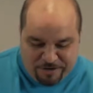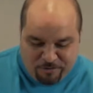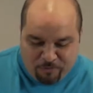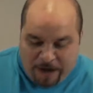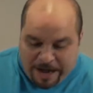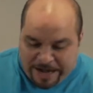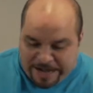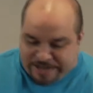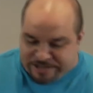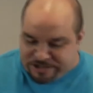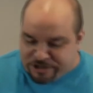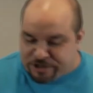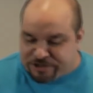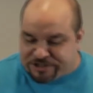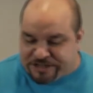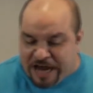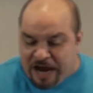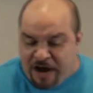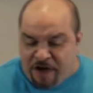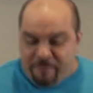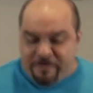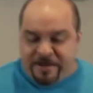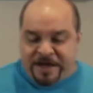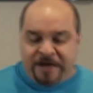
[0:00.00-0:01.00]
Why didn't you
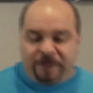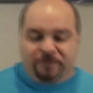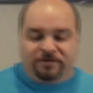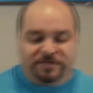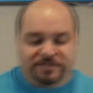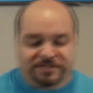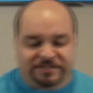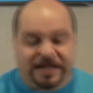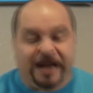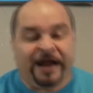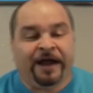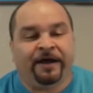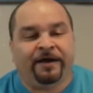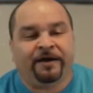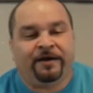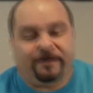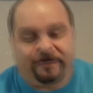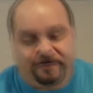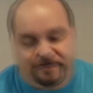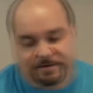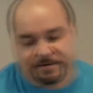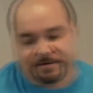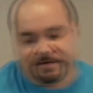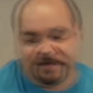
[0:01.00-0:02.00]
tell me it was
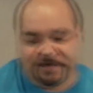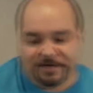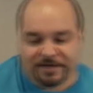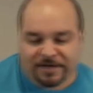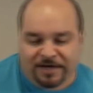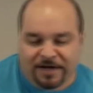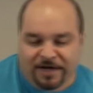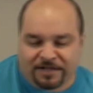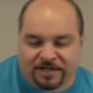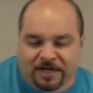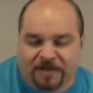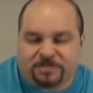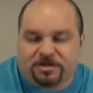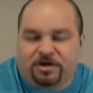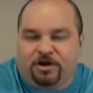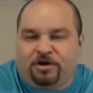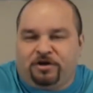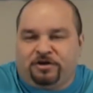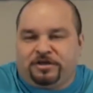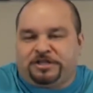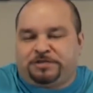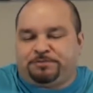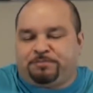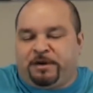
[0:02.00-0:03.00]
there? I thought the
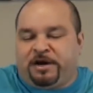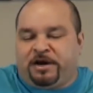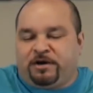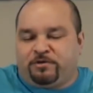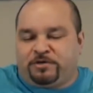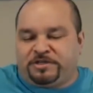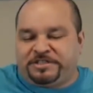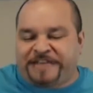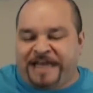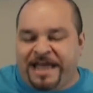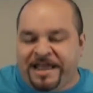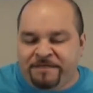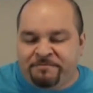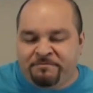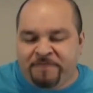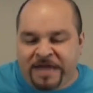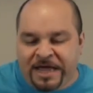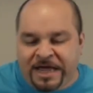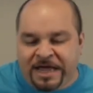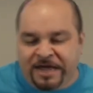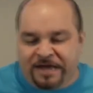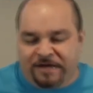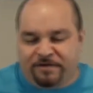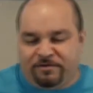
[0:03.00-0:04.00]
Holy Spirit was in
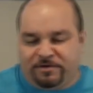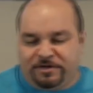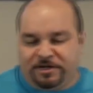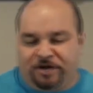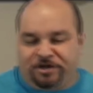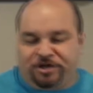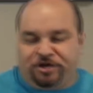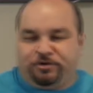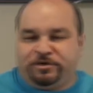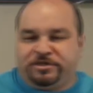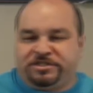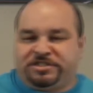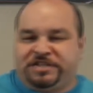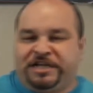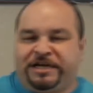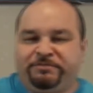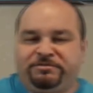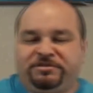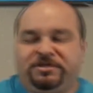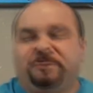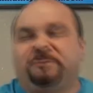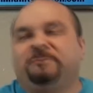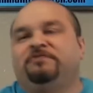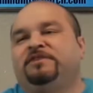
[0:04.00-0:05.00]
me. Are you
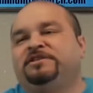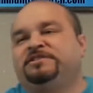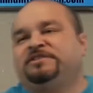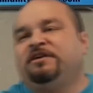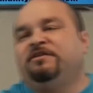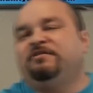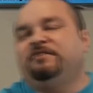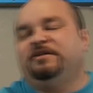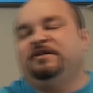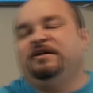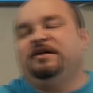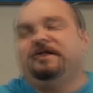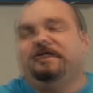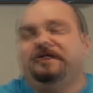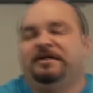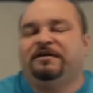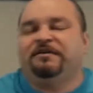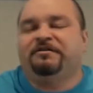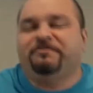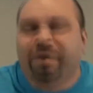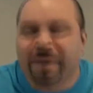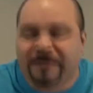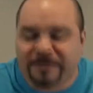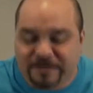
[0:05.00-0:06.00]
asleep too? What's going on?
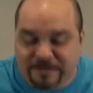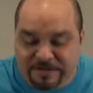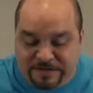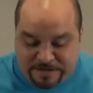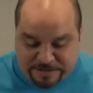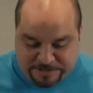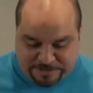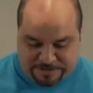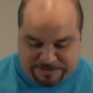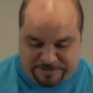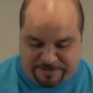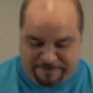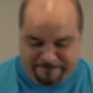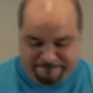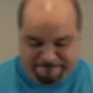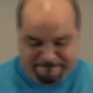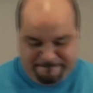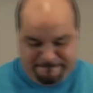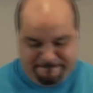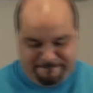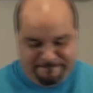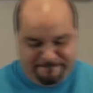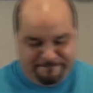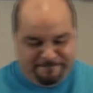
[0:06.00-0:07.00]
Oh my goodness.
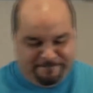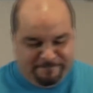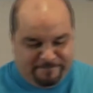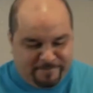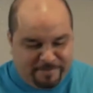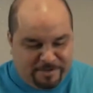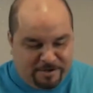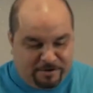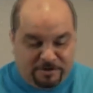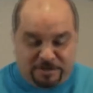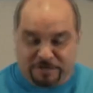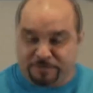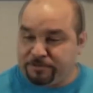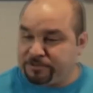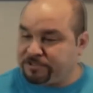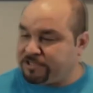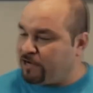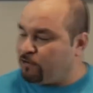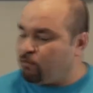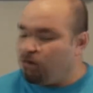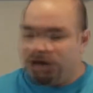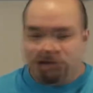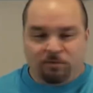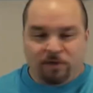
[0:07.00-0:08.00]
Holy Spirit's
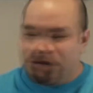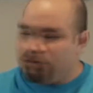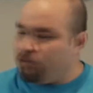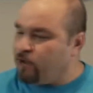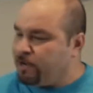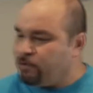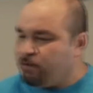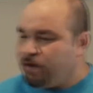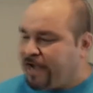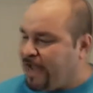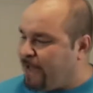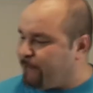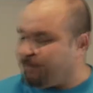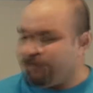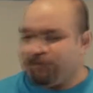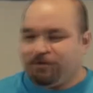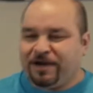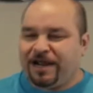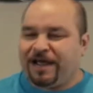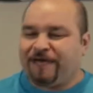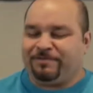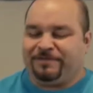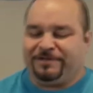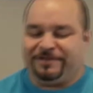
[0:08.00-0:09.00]
like, what, what, what, what happened?
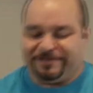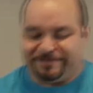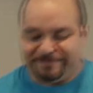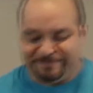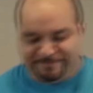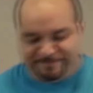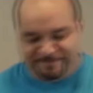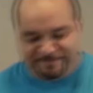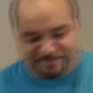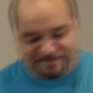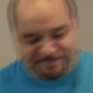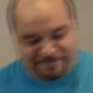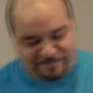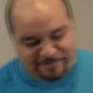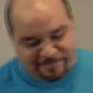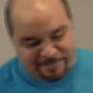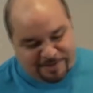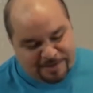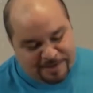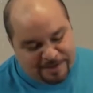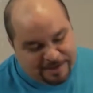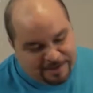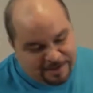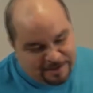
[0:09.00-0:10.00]
What happened?
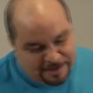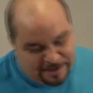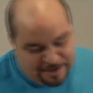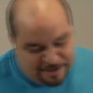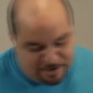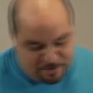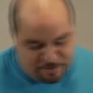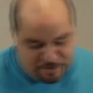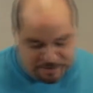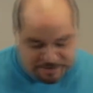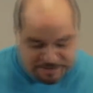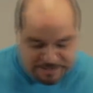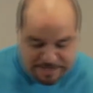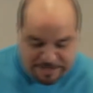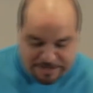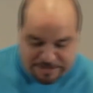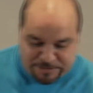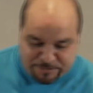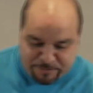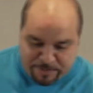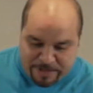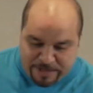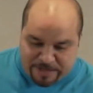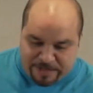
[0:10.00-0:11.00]
Chris hit
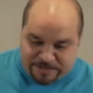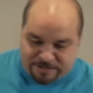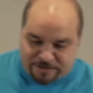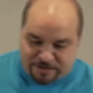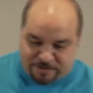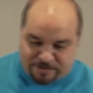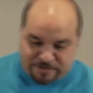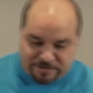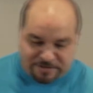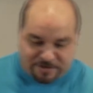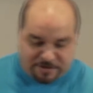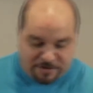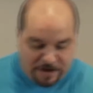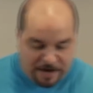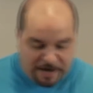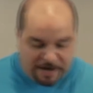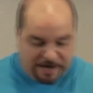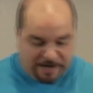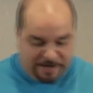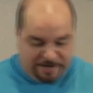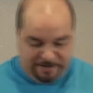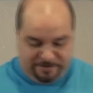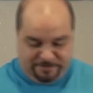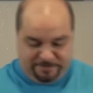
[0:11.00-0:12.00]
his pinky toe He's
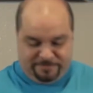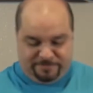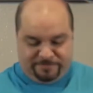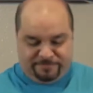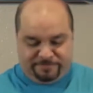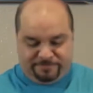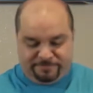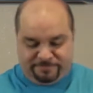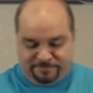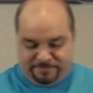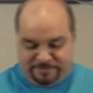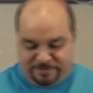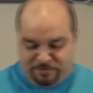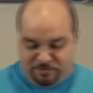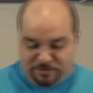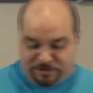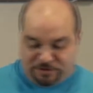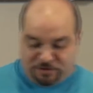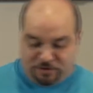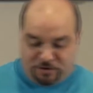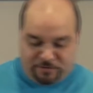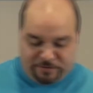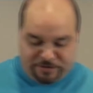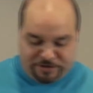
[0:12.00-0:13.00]
crying. He
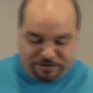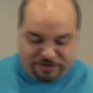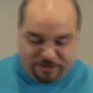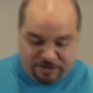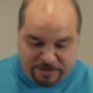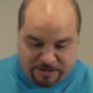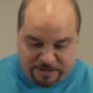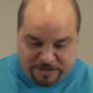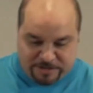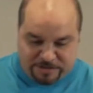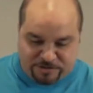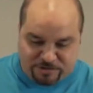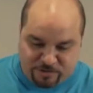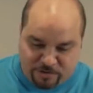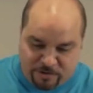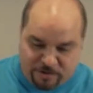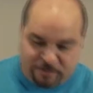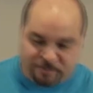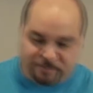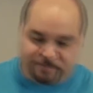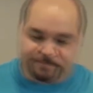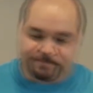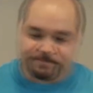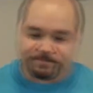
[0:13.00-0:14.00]
wants to know if you're still in
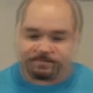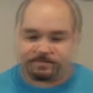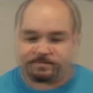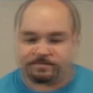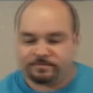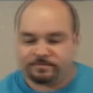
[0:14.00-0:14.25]
control.